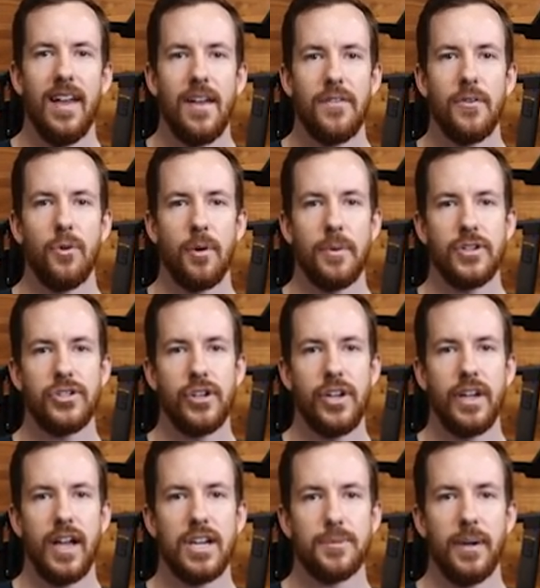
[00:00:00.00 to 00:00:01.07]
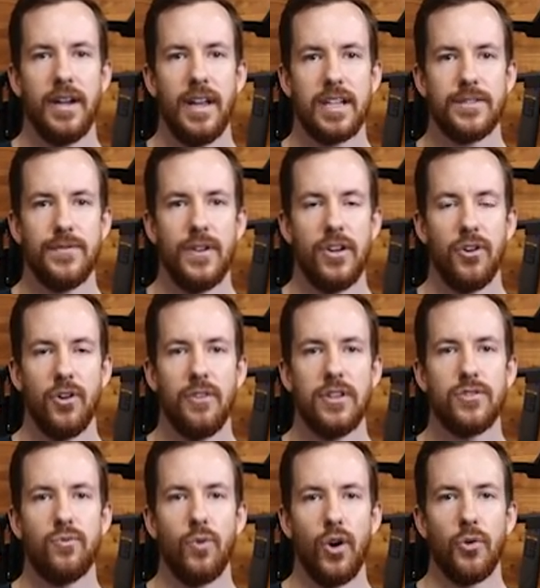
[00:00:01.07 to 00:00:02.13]
If you want to be sure you catch my next video in
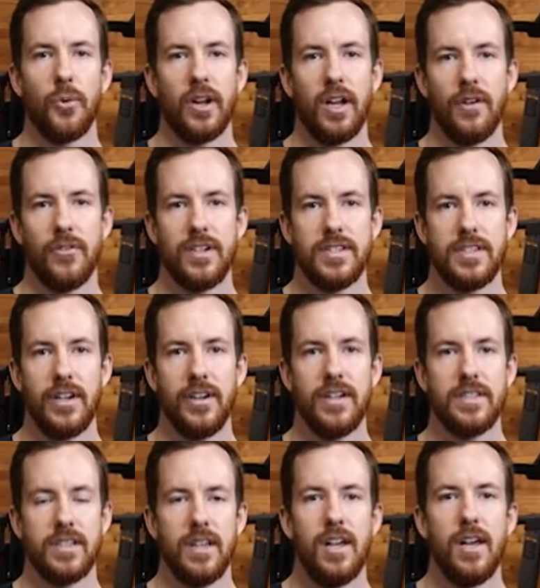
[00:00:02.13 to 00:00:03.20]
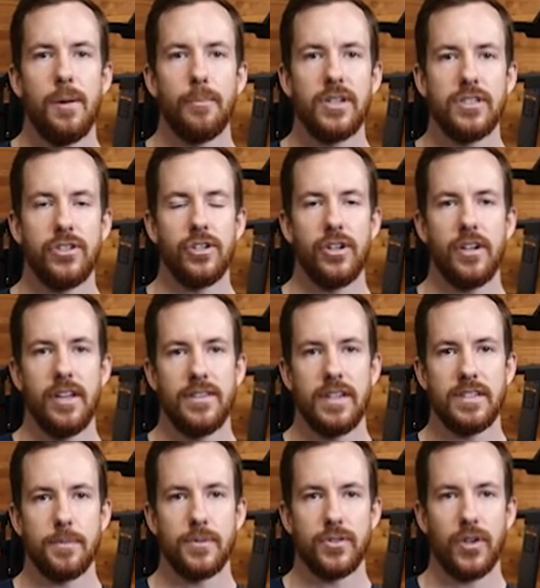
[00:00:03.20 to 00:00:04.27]
this Road to Recovery series, please be sure to hit that
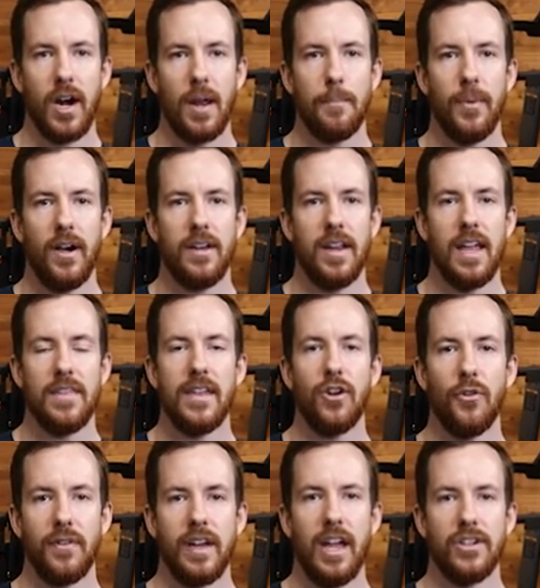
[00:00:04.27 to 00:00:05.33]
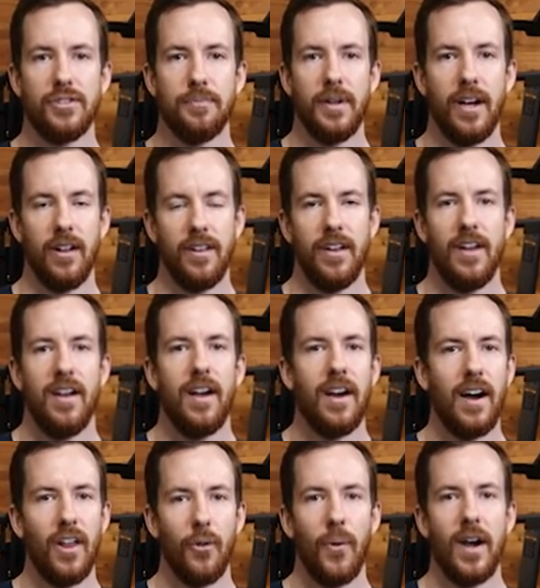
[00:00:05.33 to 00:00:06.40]
subscribe button and that notification bell.
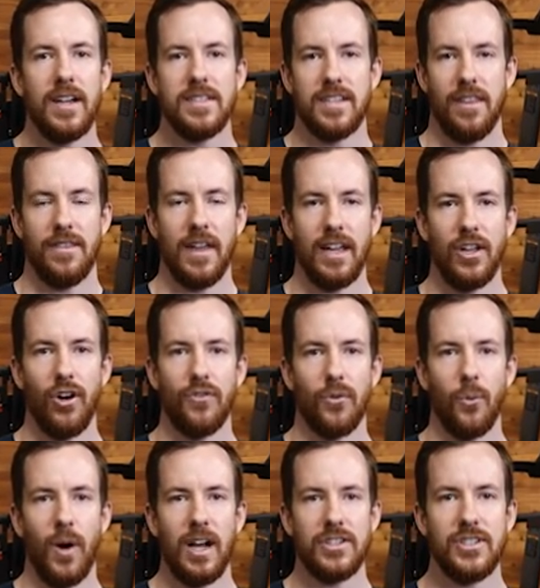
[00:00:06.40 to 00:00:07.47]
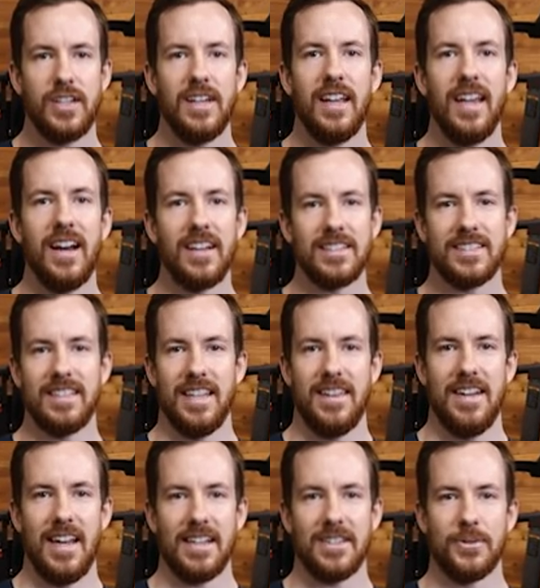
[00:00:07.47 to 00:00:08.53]
Otherwise, thank you all for watching, and I'll see you in
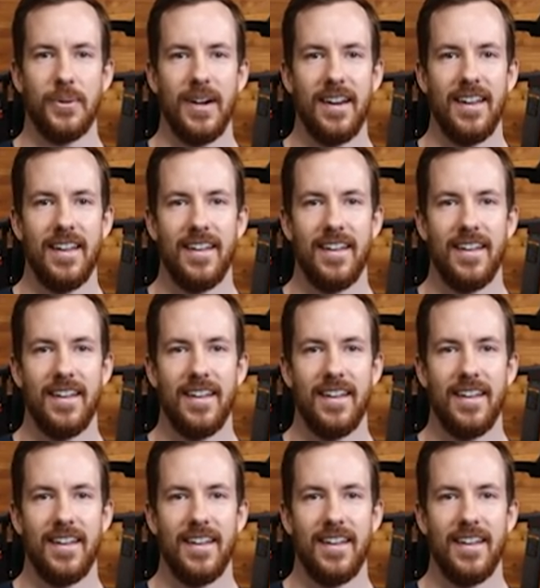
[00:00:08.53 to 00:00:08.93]
the next one.